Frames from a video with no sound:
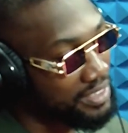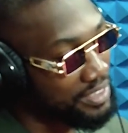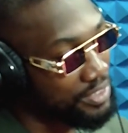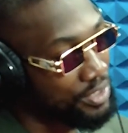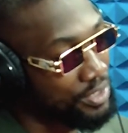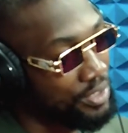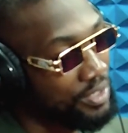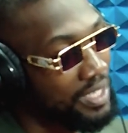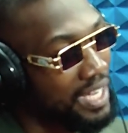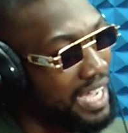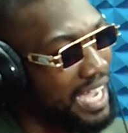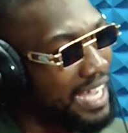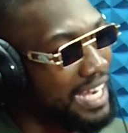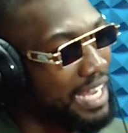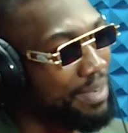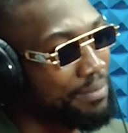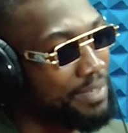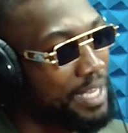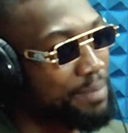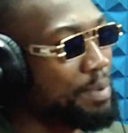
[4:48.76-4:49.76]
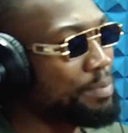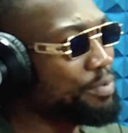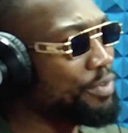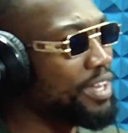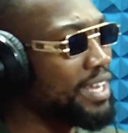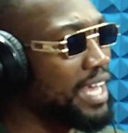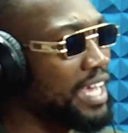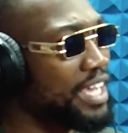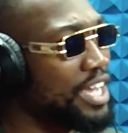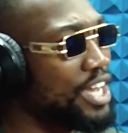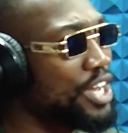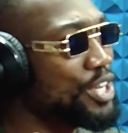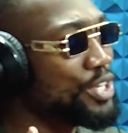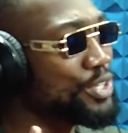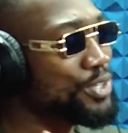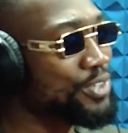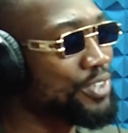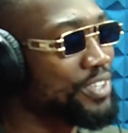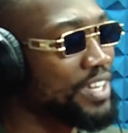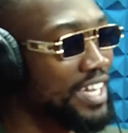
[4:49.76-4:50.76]
you know, and I'm like, people are like,
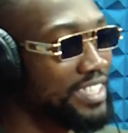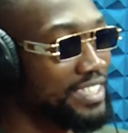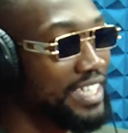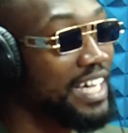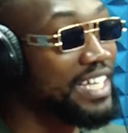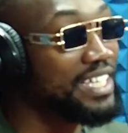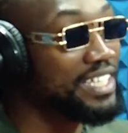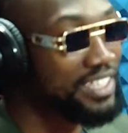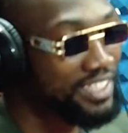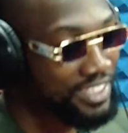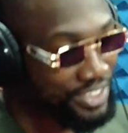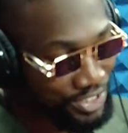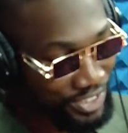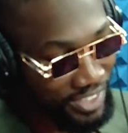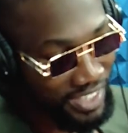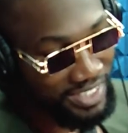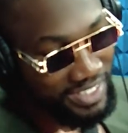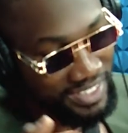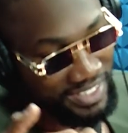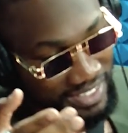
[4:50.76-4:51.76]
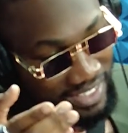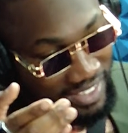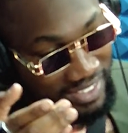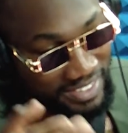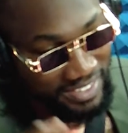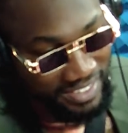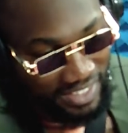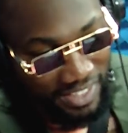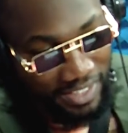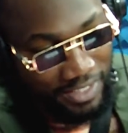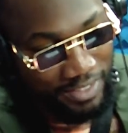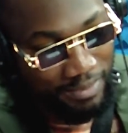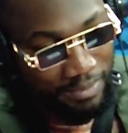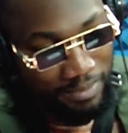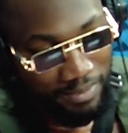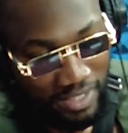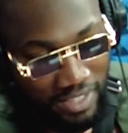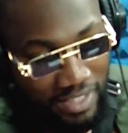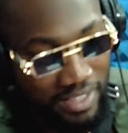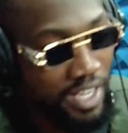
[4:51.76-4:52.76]
you guys are literally the same,
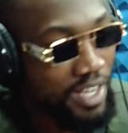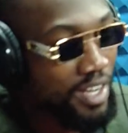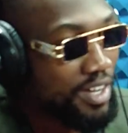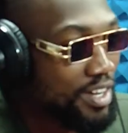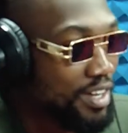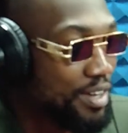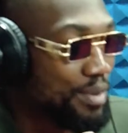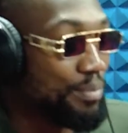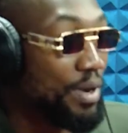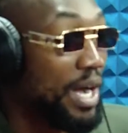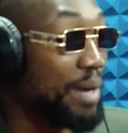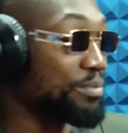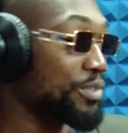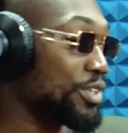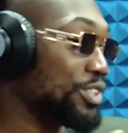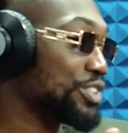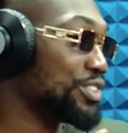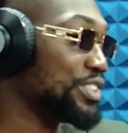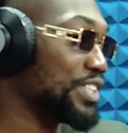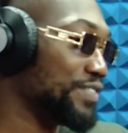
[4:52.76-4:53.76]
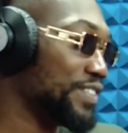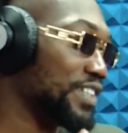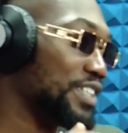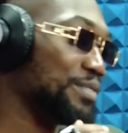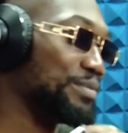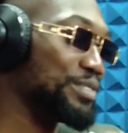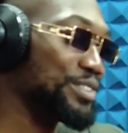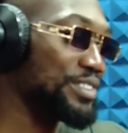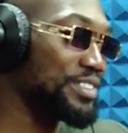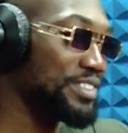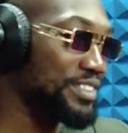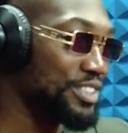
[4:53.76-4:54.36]
like. But I'm going to reveal him soon.